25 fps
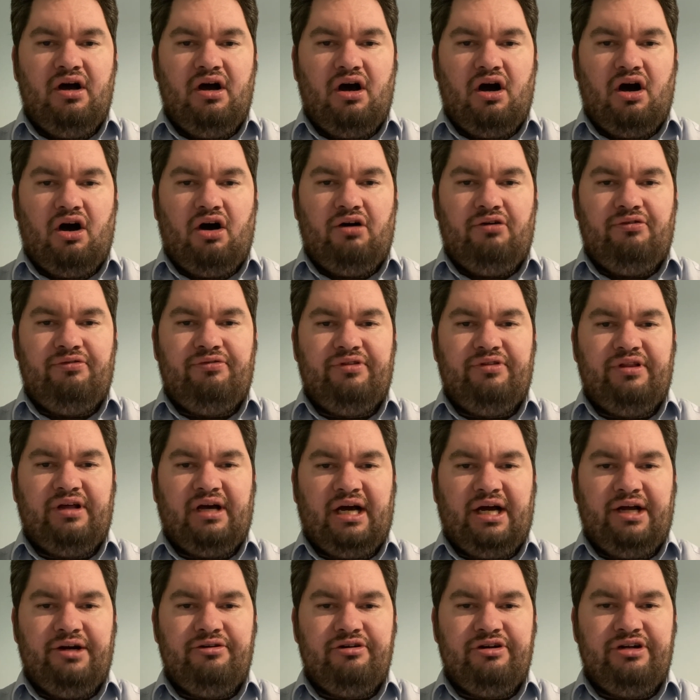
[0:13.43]
Of the
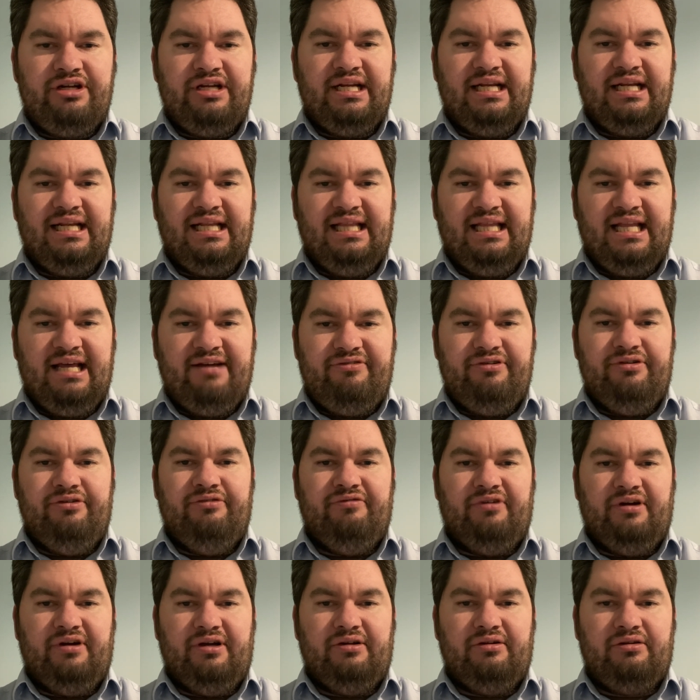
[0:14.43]
111
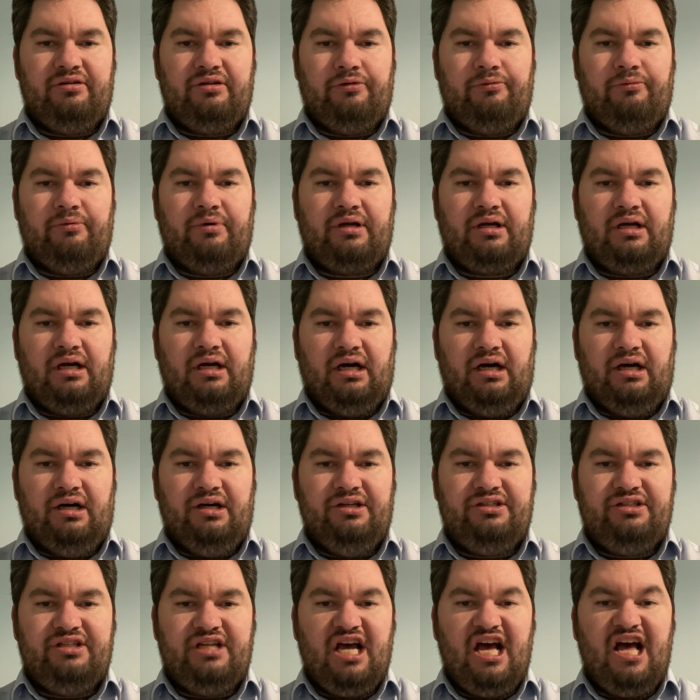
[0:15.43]
votes that were
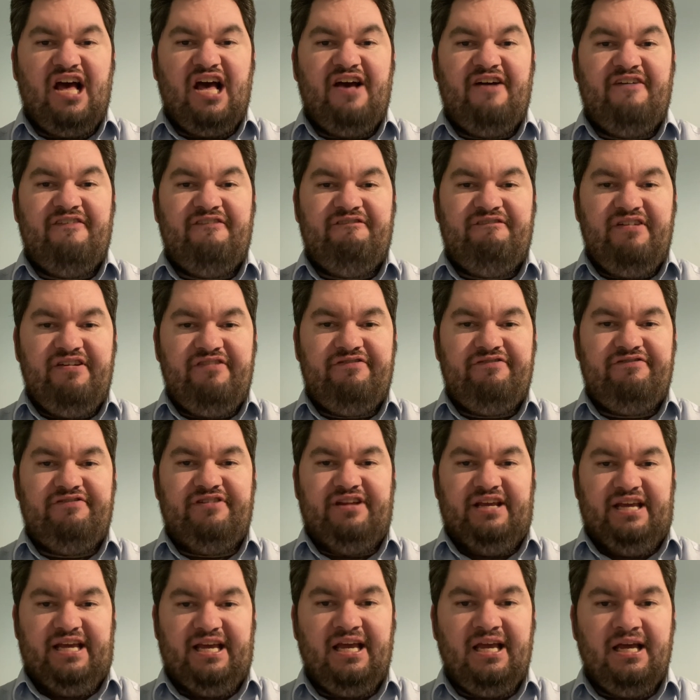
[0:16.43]
cast,
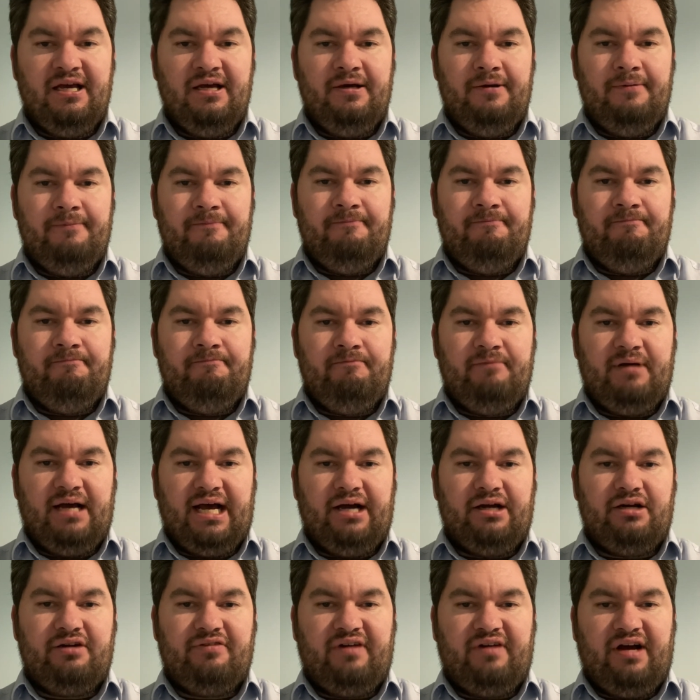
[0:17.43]
50
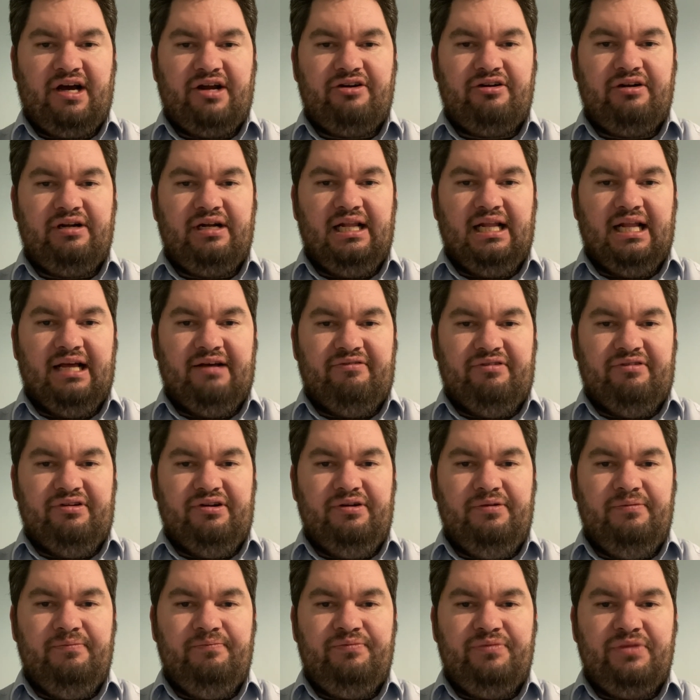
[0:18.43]
out of 111
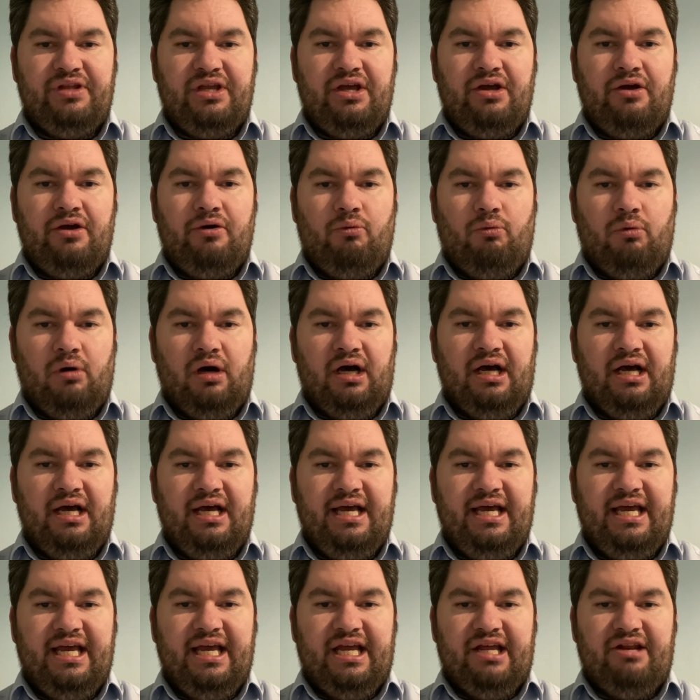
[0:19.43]
were
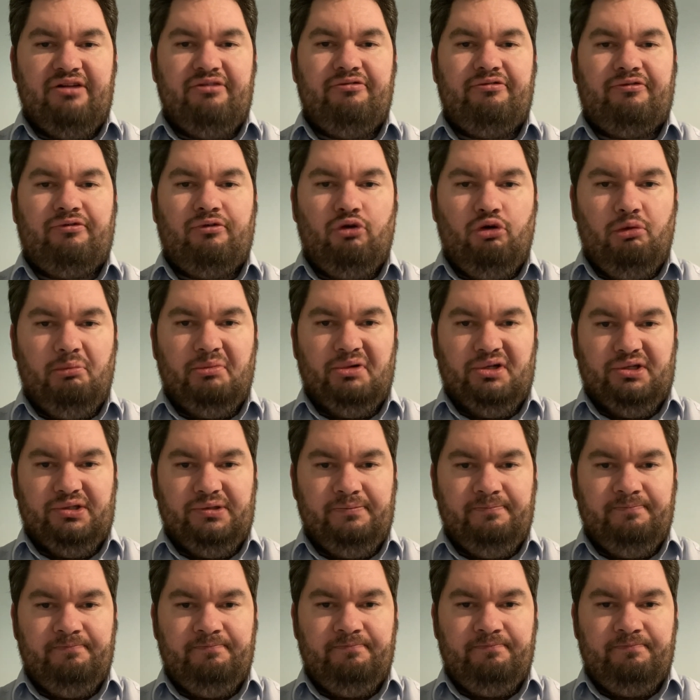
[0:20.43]
informal.
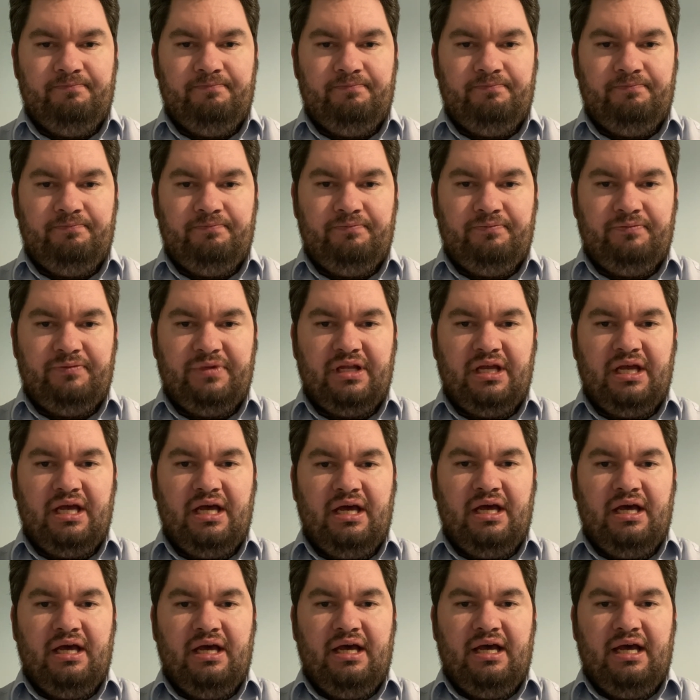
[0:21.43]

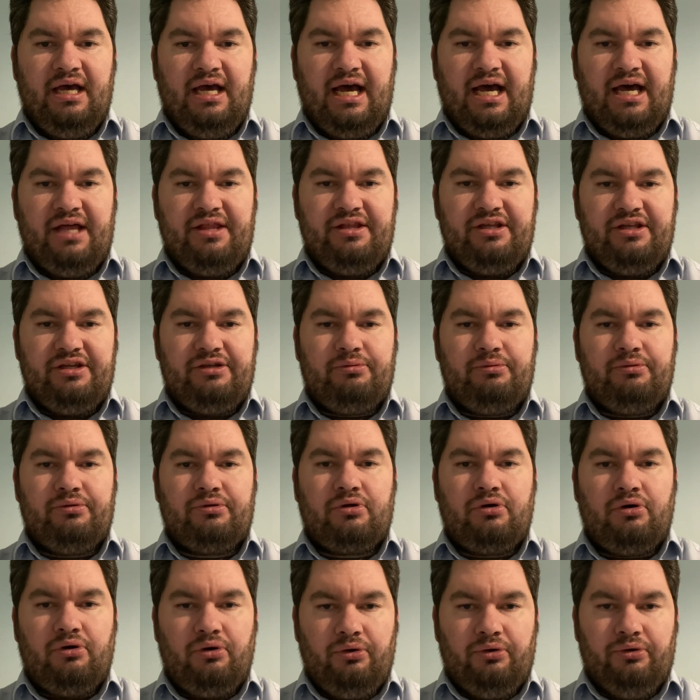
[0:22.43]
And this was
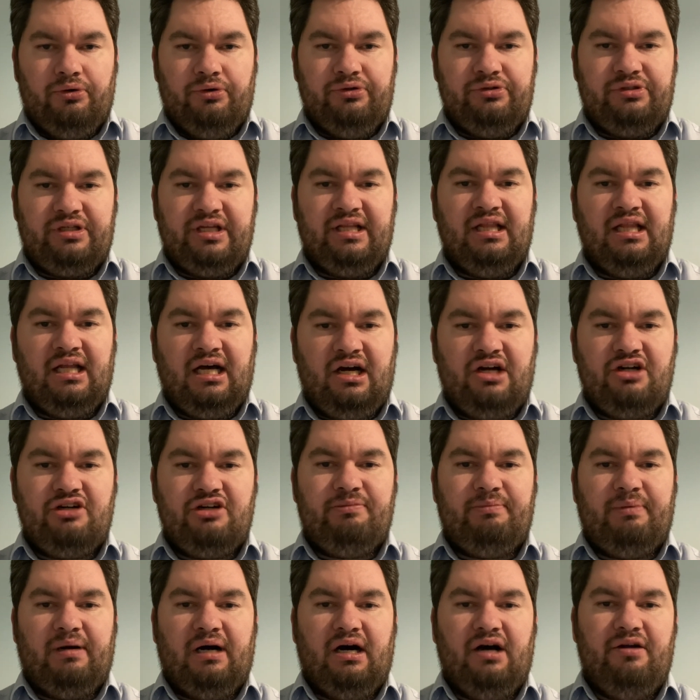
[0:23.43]
caused in large
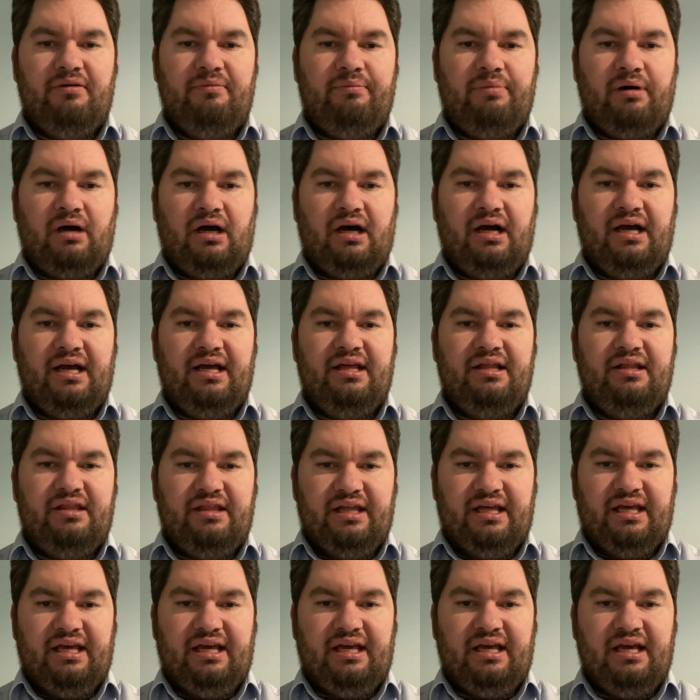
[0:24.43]
part by
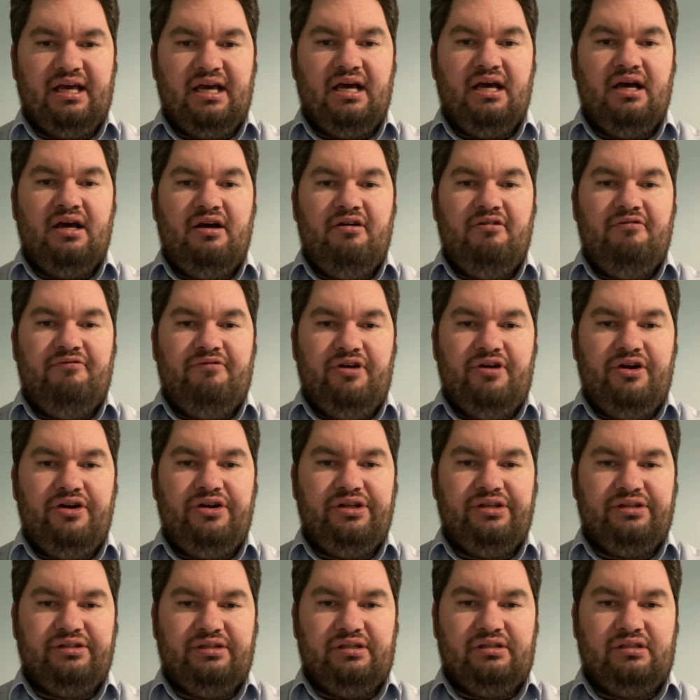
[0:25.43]
the
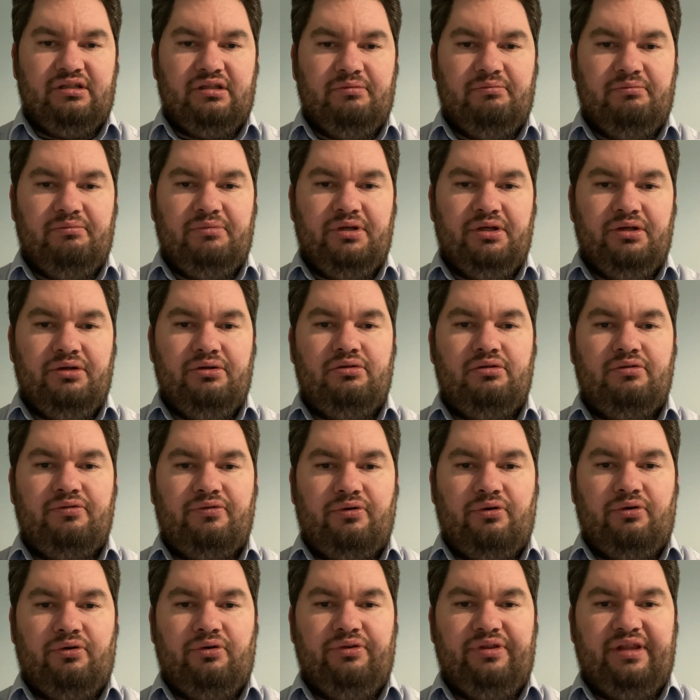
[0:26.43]
voting system used
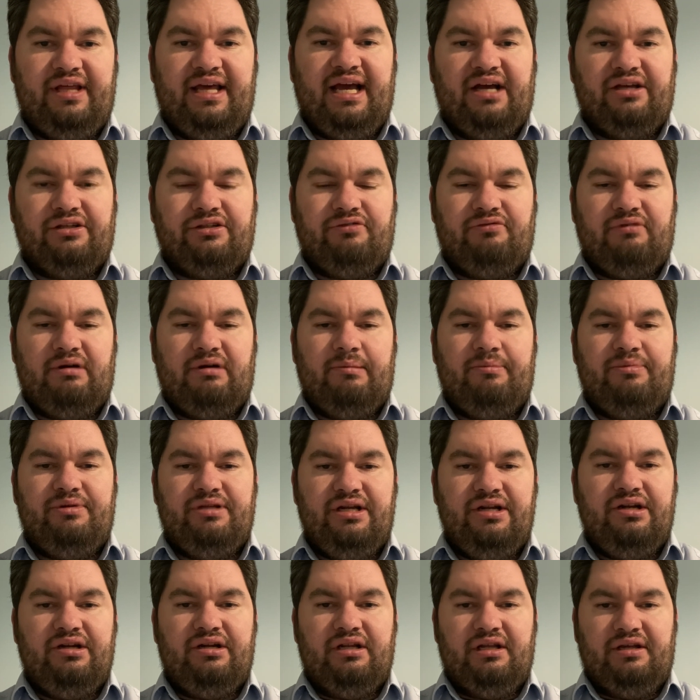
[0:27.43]
for the House of
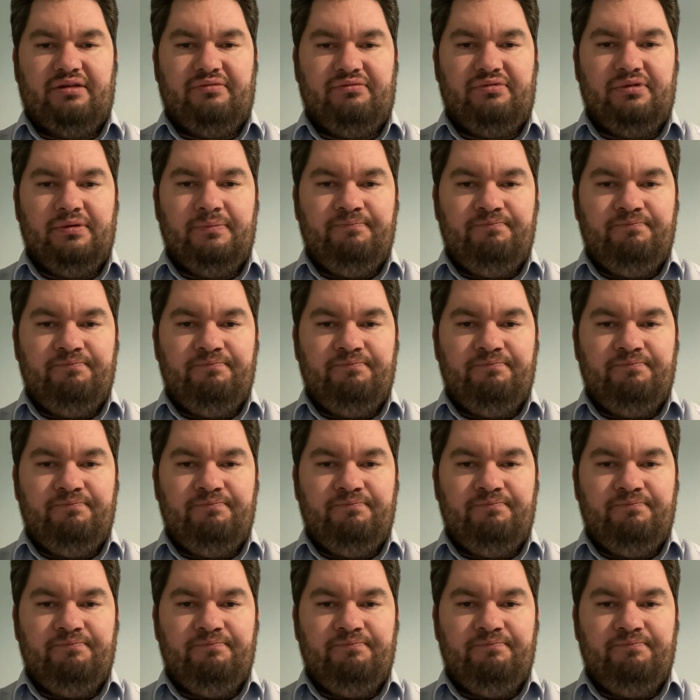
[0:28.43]
Representatives,